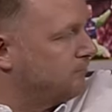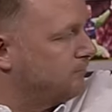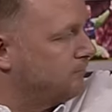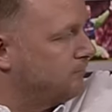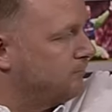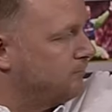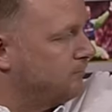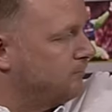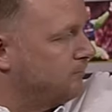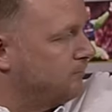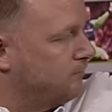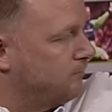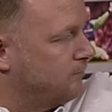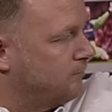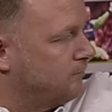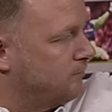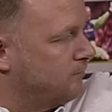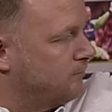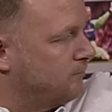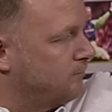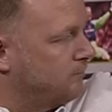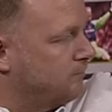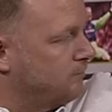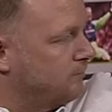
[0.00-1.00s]

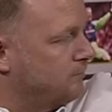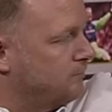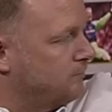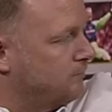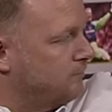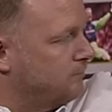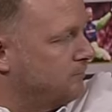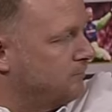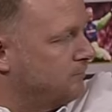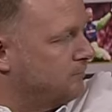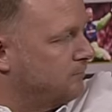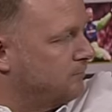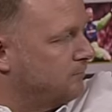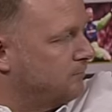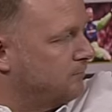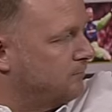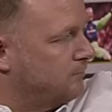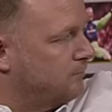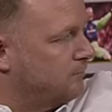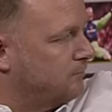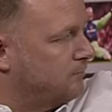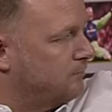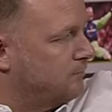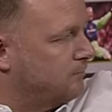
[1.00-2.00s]

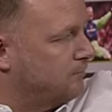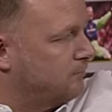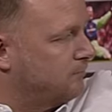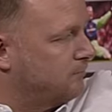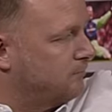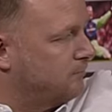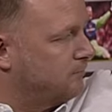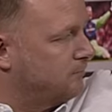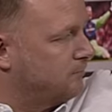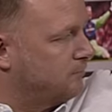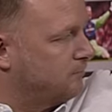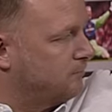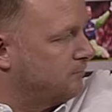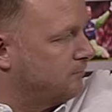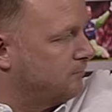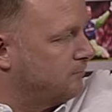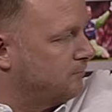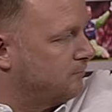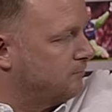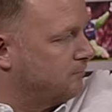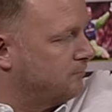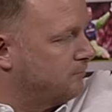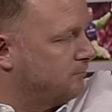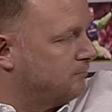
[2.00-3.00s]

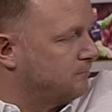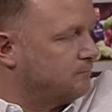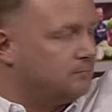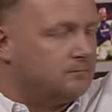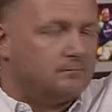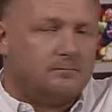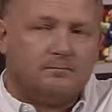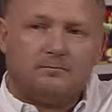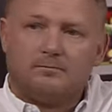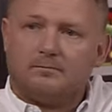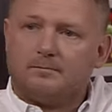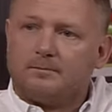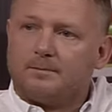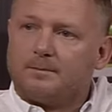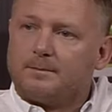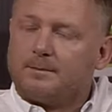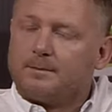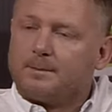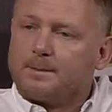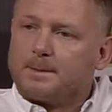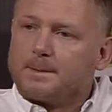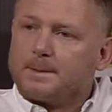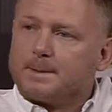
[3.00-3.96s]
(silent)